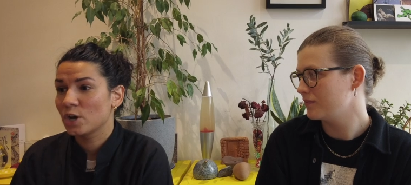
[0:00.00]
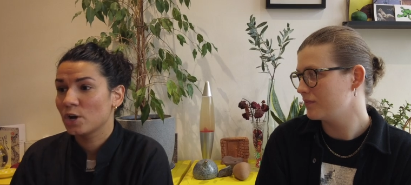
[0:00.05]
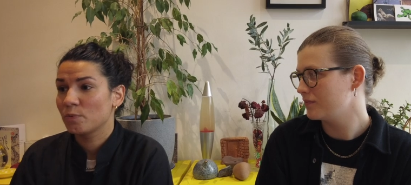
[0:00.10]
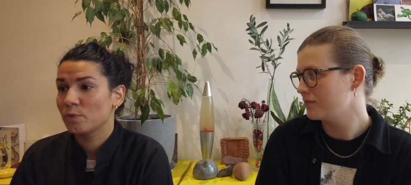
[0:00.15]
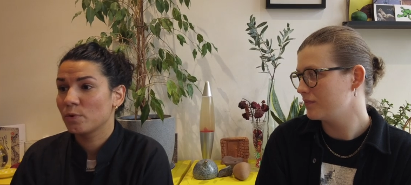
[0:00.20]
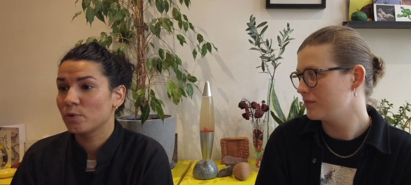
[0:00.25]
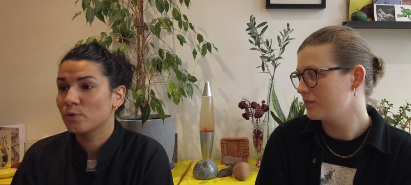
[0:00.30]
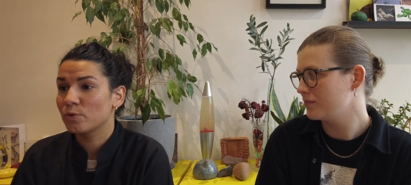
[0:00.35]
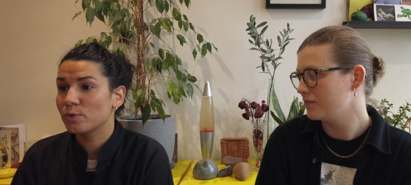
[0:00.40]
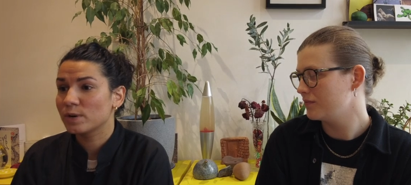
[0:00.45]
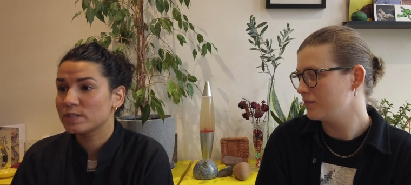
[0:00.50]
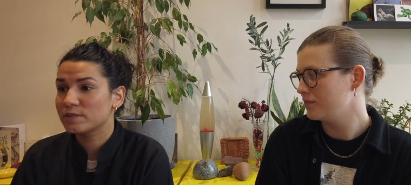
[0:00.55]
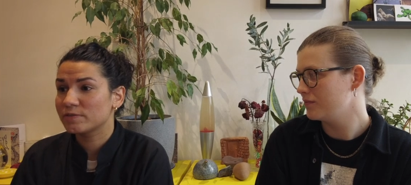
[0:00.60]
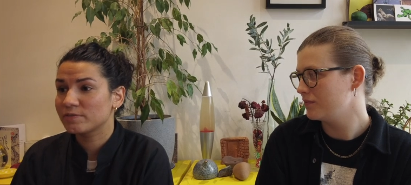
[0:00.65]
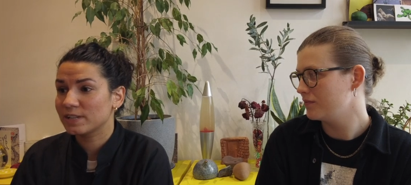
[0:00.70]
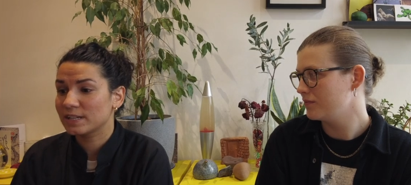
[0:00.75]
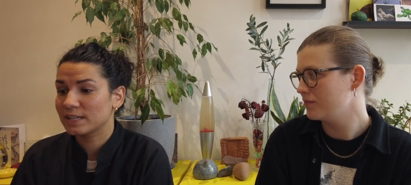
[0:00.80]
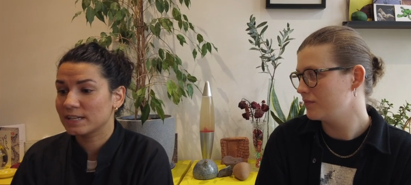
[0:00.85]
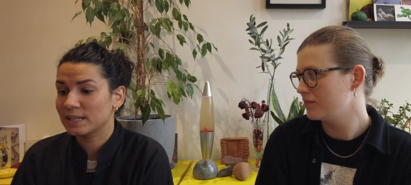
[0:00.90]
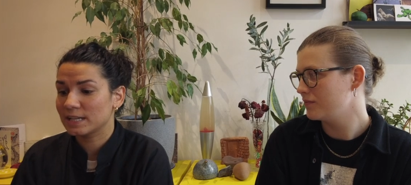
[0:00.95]
Speaker 1: We're always
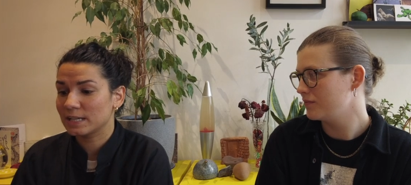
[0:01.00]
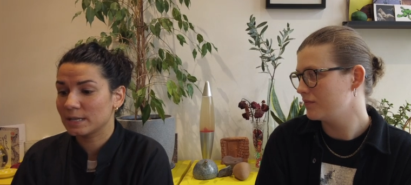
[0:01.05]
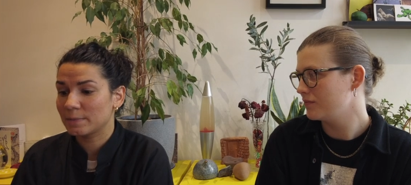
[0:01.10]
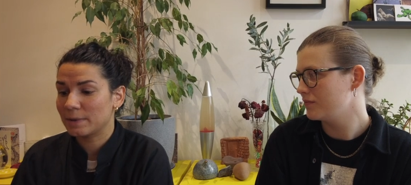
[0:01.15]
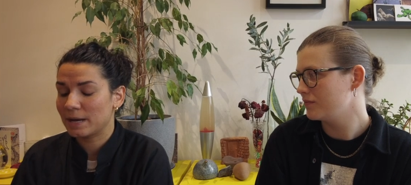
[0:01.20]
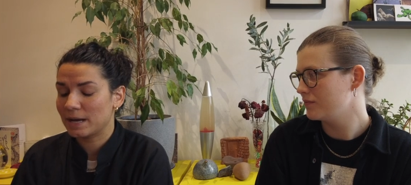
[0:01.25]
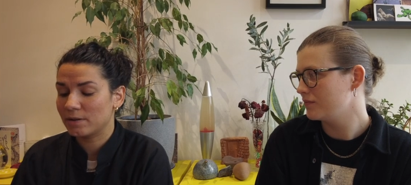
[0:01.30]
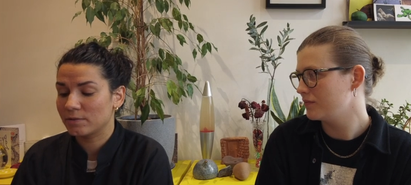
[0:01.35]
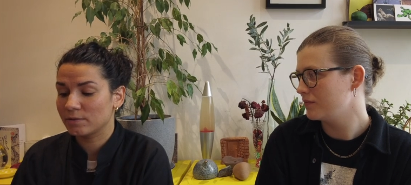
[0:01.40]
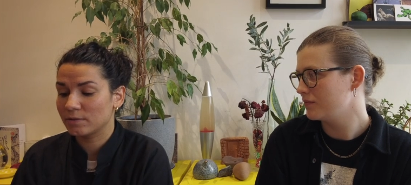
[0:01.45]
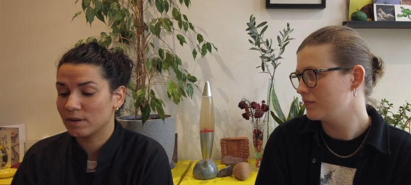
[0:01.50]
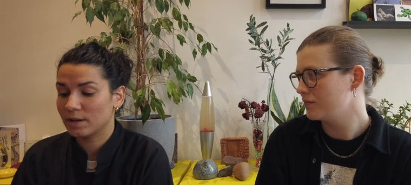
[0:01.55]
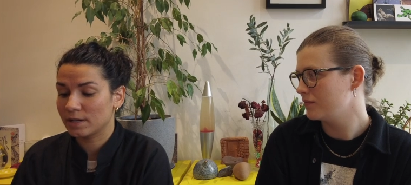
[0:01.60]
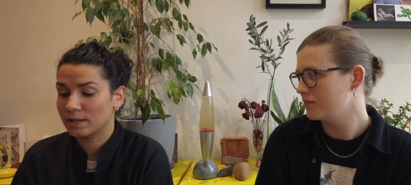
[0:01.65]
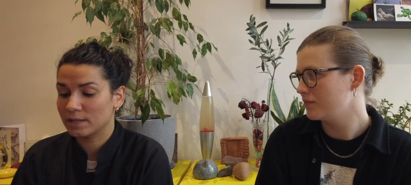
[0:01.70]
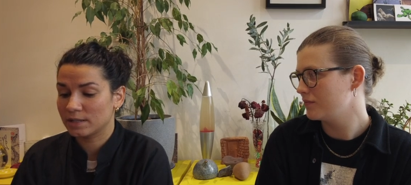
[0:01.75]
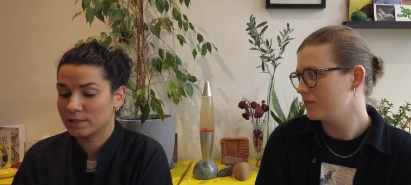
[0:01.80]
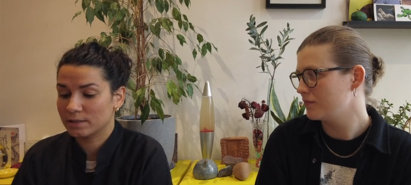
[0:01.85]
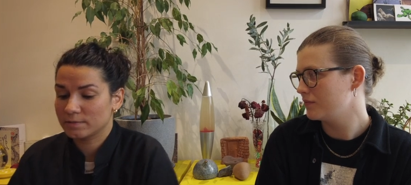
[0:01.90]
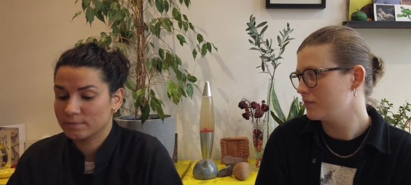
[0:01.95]
thinking about
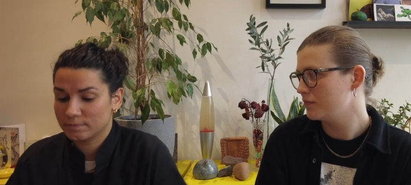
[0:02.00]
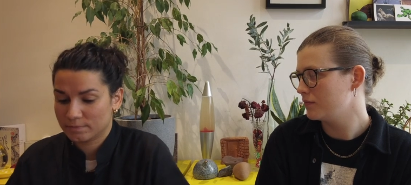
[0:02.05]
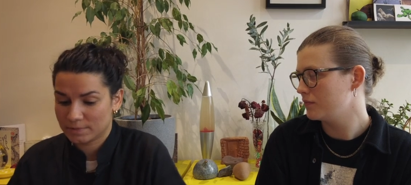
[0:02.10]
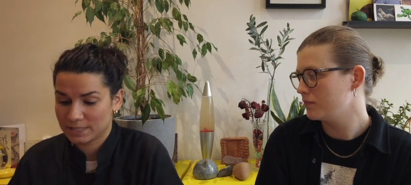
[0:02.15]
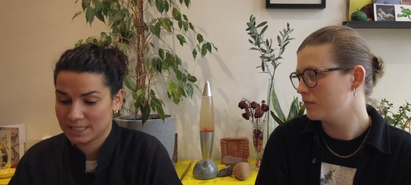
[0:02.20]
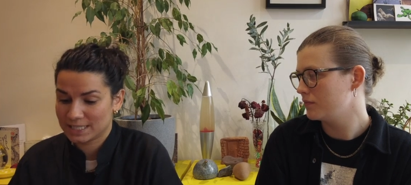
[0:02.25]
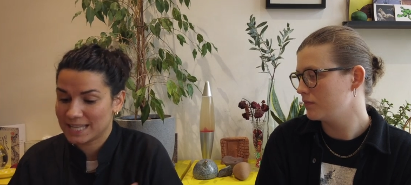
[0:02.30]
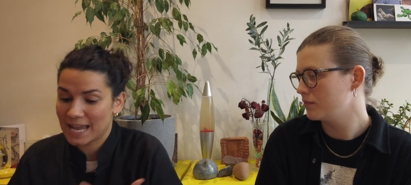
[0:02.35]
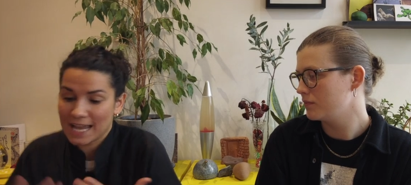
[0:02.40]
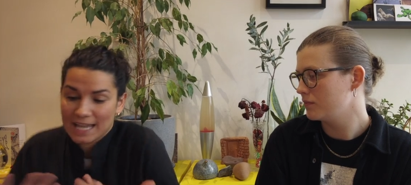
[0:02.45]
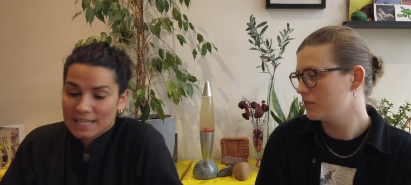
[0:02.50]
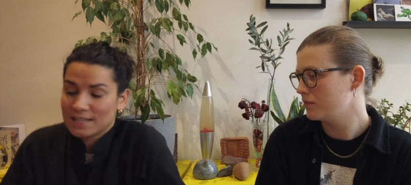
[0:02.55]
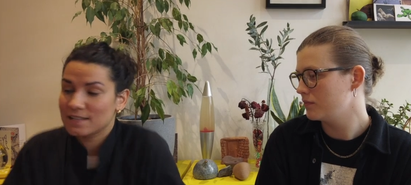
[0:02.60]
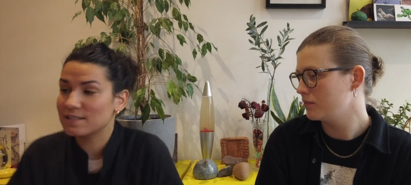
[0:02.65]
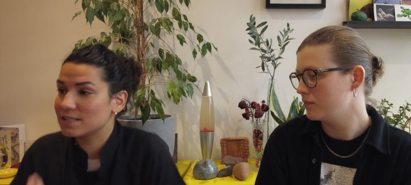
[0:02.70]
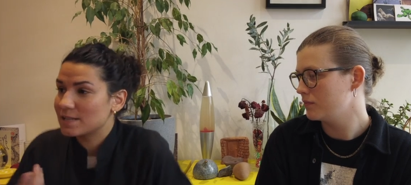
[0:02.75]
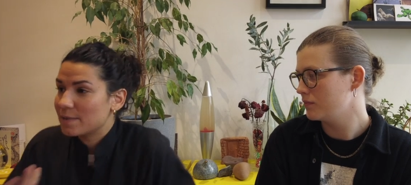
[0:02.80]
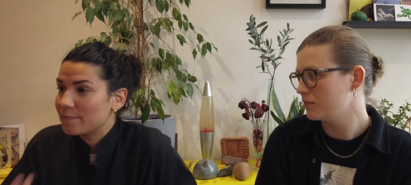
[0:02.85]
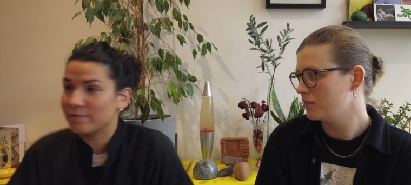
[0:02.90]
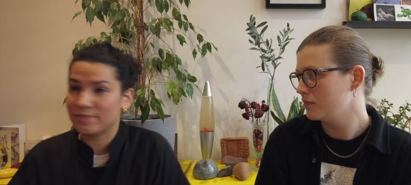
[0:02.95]
like setting
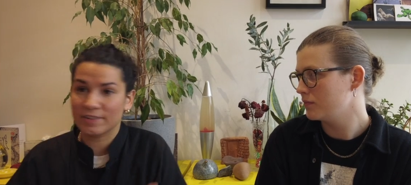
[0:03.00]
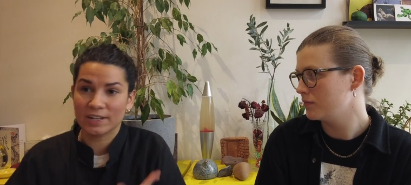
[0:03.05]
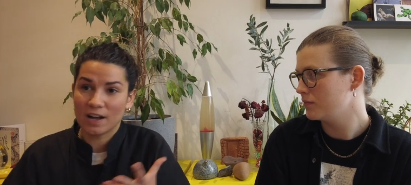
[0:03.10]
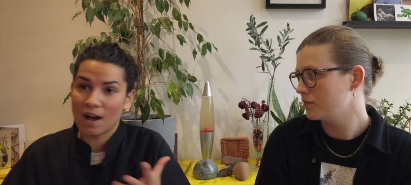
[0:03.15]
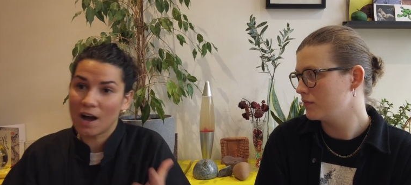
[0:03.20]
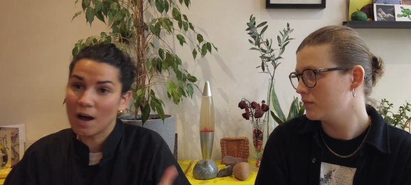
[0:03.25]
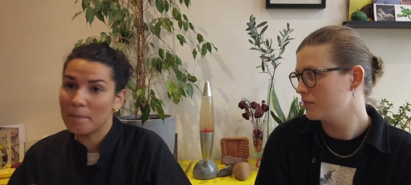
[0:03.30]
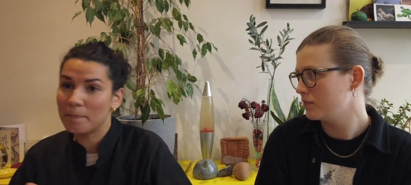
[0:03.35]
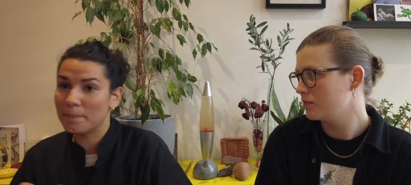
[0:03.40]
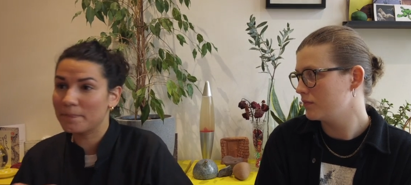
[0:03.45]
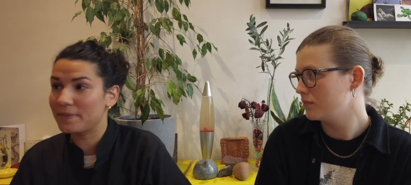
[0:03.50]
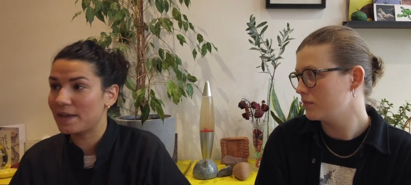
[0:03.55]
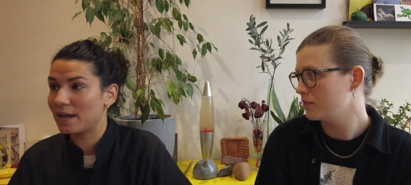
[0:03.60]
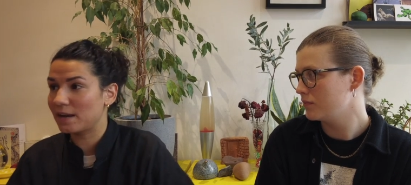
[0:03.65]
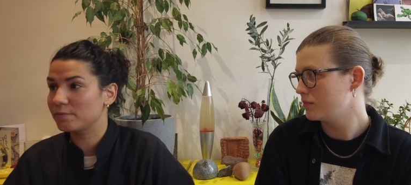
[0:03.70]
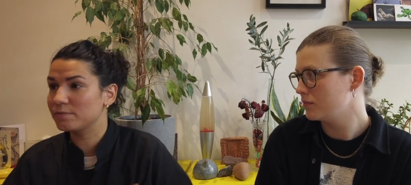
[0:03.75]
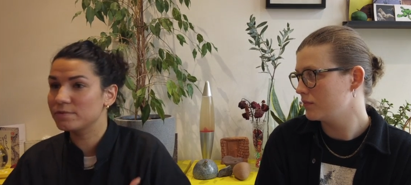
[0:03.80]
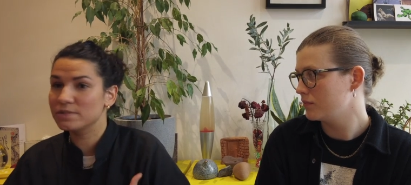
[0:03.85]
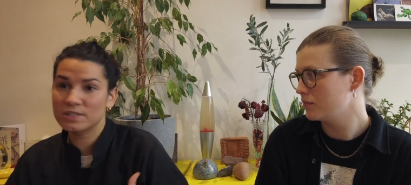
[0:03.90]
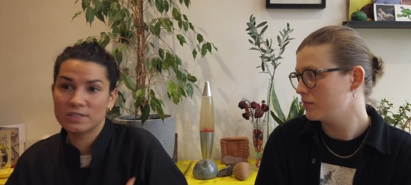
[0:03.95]
something up
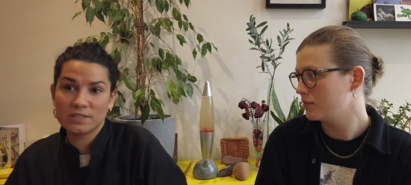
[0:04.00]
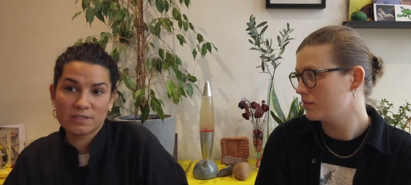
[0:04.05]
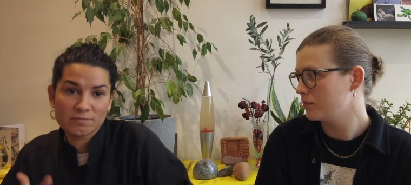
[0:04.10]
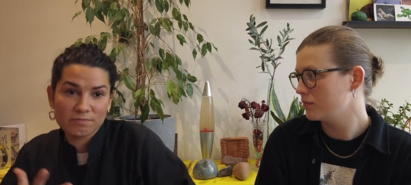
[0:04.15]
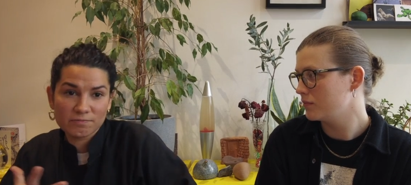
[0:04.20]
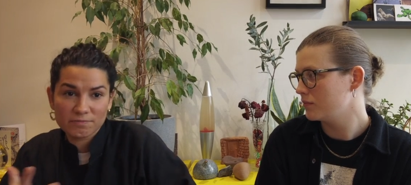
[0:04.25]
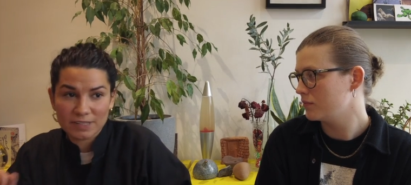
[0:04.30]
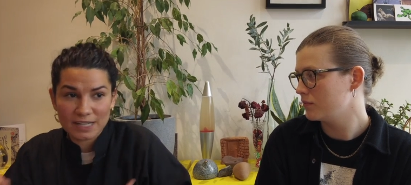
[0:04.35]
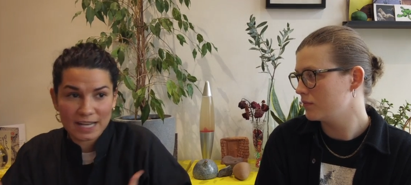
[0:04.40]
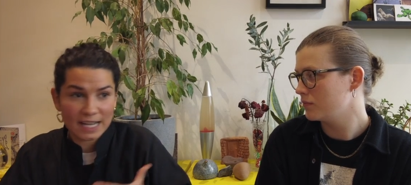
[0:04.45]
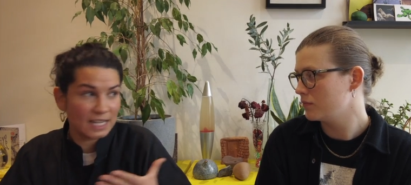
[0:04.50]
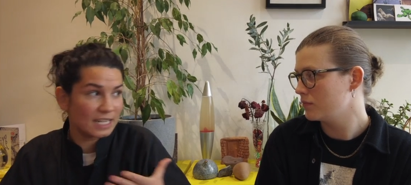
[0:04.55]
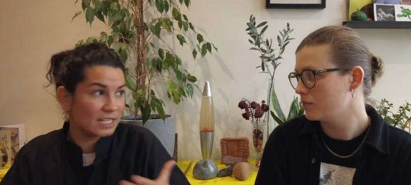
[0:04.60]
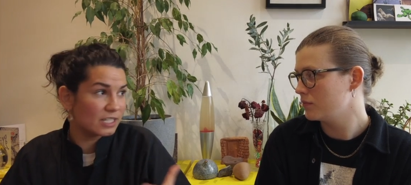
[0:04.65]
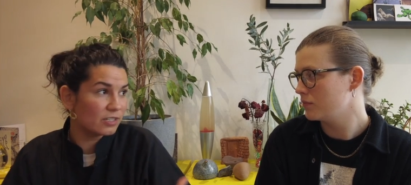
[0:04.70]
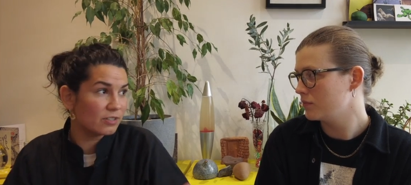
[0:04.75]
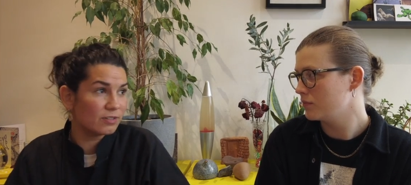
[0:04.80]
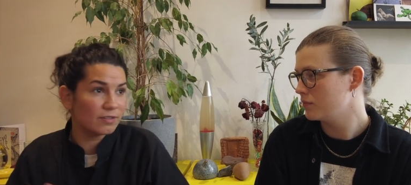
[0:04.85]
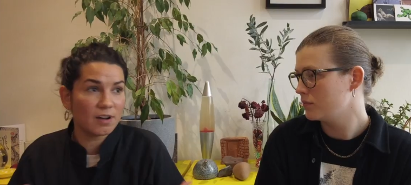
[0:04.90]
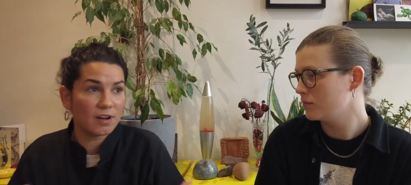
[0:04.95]
that was related to